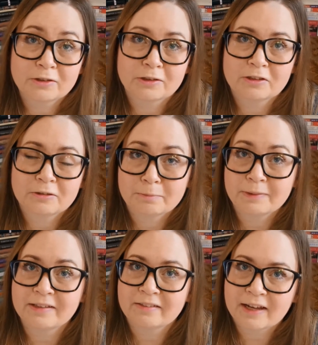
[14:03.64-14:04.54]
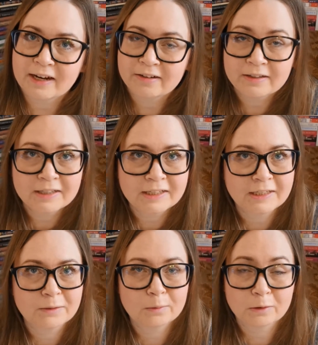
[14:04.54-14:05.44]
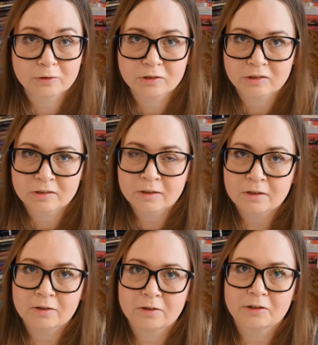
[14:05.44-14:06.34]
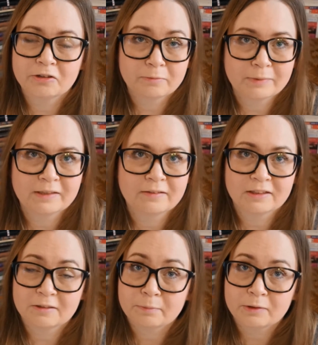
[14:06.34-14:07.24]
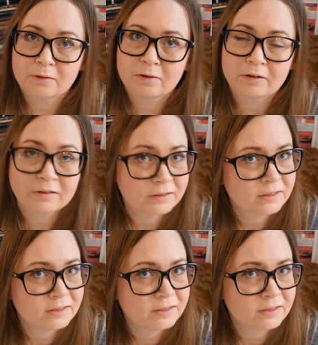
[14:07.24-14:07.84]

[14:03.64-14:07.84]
her to be there. He wants her to be this pure